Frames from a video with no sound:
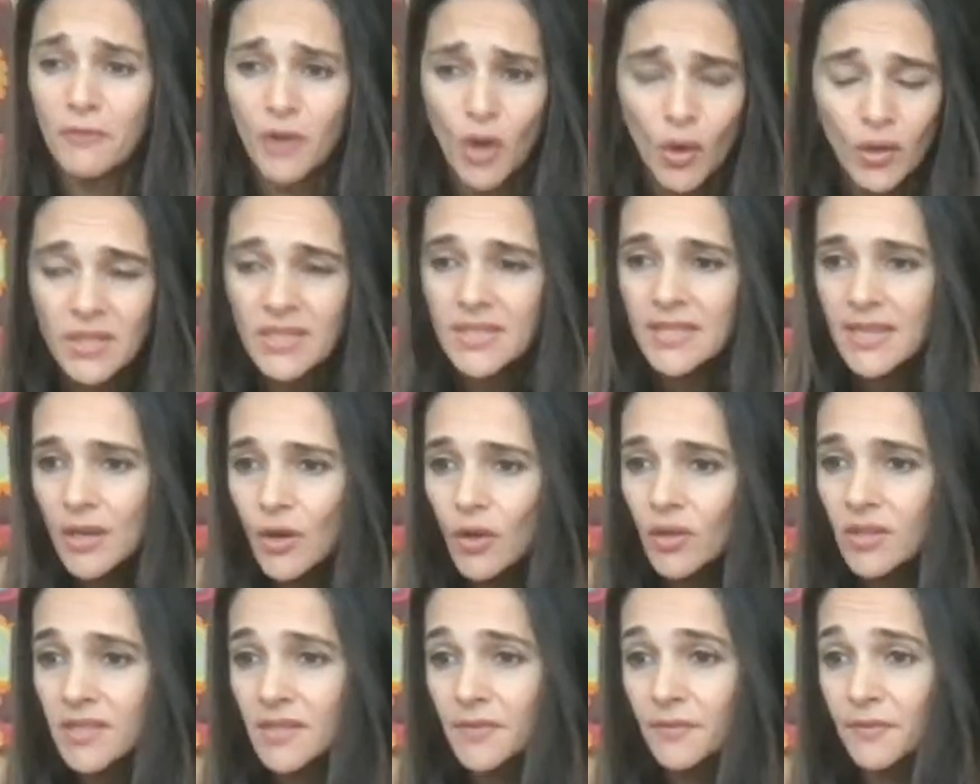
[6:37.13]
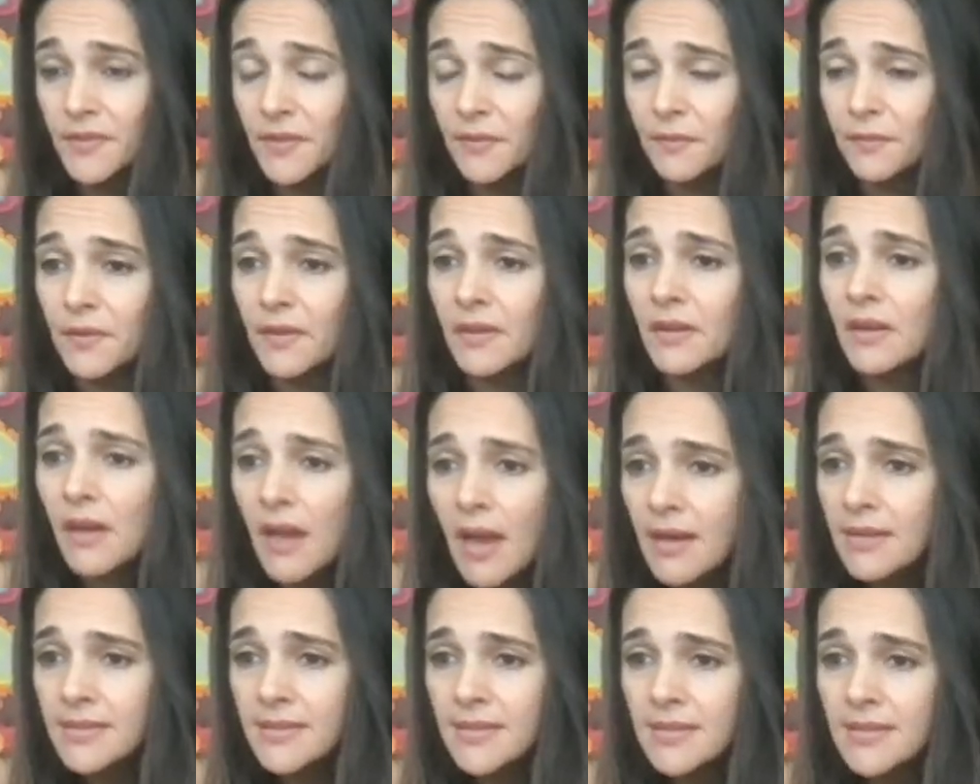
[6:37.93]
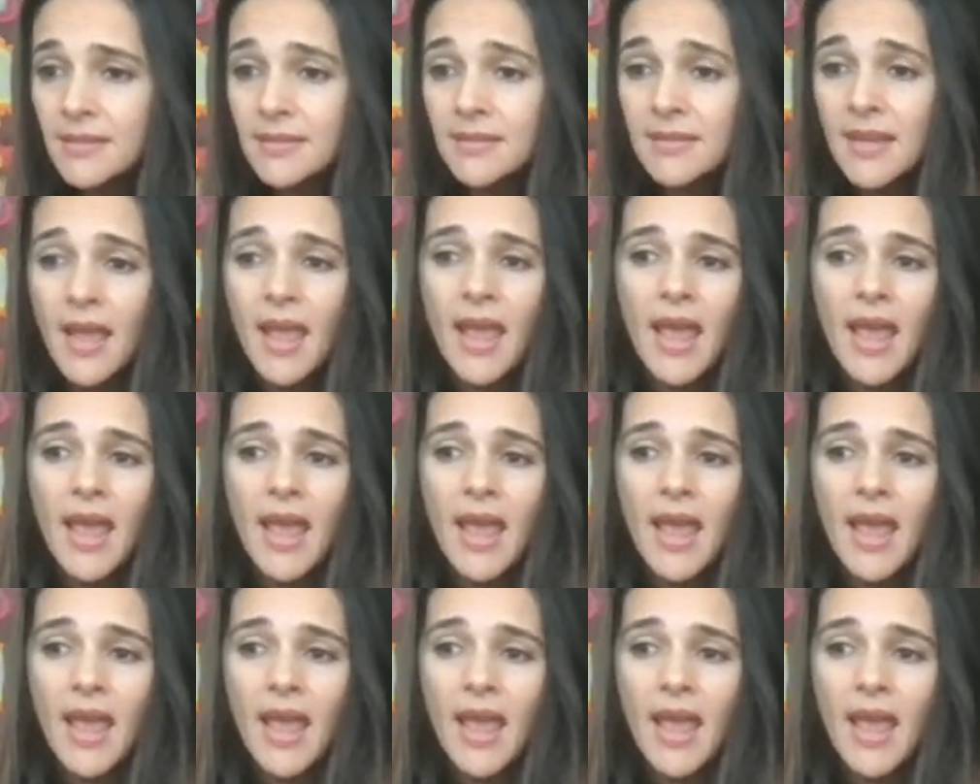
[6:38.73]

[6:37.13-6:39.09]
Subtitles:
lots and lots of different classes